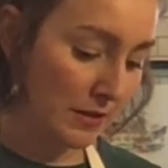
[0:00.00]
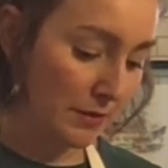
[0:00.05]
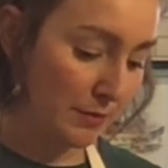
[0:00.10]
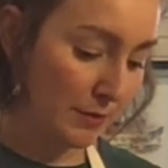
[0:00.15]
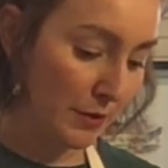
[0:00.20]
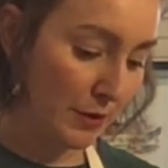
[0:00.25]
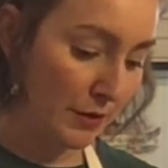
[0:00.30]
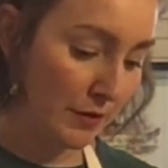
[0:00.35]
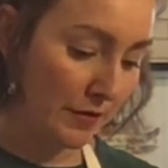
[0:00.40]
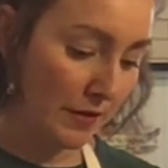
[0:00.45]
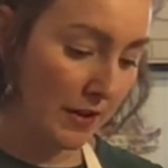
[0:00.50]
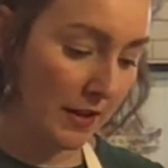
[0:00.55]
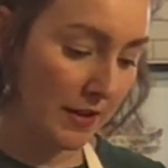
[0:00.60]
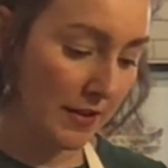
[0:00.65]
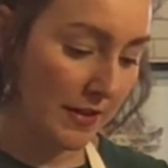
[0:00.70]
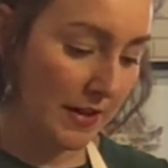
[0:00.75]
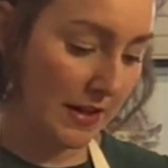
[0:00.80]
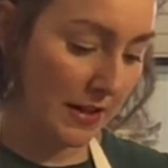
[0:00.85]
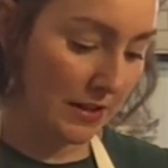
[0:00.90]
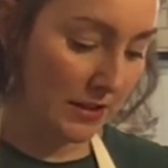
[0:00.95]
Move all of
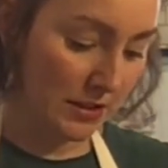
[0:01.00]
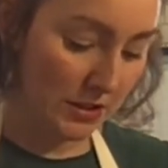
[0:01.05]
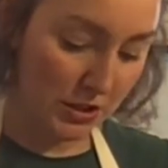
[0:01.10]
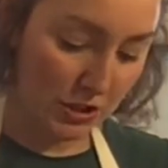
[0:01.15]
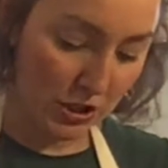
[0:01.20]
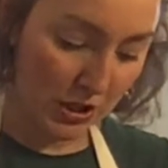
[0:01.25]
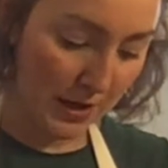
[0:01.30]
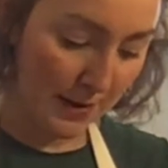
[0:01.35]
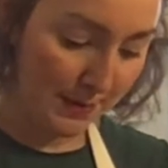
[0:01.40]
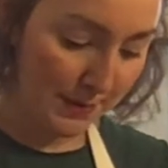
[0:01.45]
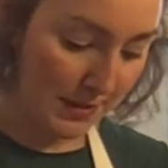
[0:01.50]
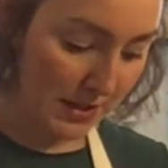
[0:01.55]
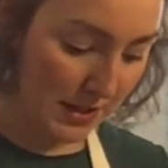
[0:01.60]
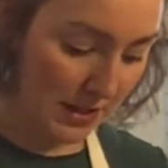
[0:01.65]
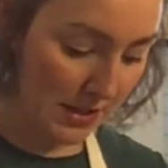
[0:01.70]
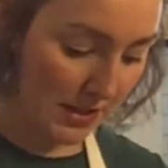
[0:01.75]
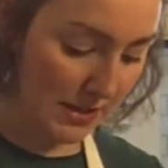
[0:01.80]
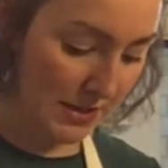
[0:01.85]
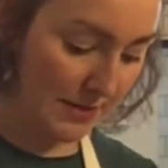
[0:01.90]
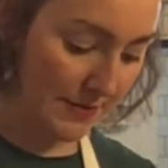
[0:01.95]
that chopped
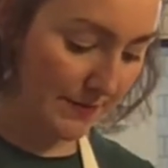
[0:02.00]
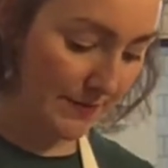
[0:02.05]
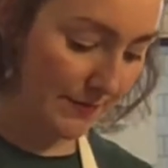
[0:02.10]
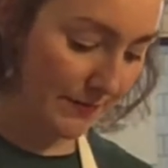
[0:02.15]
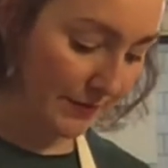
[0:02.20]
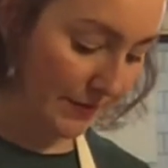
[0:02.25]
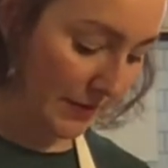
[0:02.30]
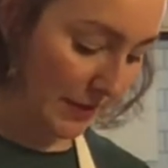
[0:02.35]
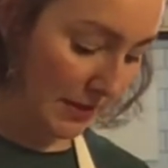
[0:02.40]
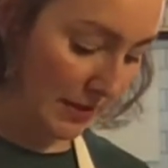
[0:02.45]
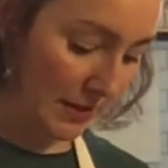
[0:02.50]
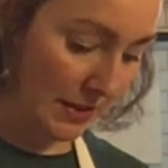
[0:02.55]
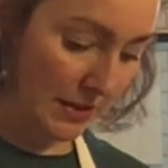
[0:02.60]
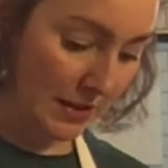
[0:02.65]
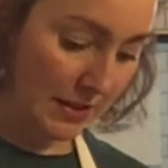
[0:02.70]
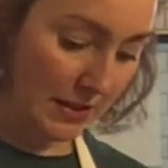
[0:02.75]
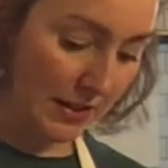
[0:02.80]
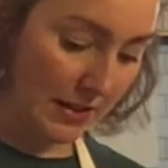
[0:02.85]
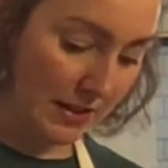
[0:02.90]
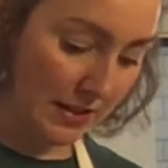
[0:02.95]
onion
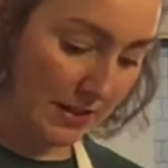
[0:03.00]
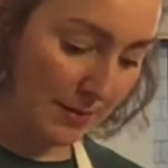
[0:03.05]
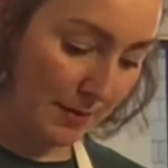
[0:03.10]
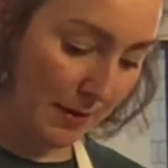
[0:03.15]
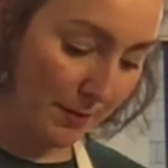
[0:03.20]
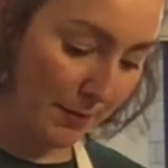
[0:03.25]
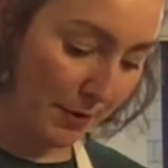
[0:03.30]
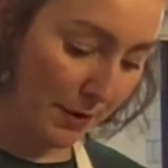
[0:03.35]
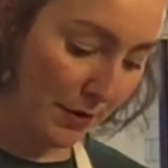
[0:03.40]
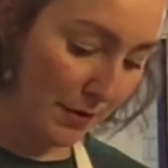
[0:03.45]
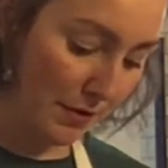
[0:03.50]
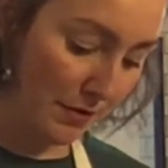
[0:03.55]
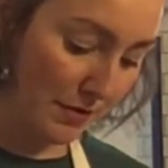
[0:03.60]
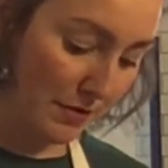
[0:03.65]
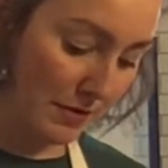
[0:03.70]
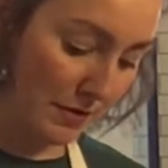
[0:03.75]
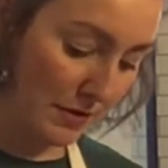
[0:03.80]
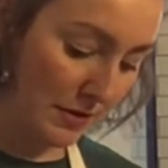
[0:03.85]
into my bowl.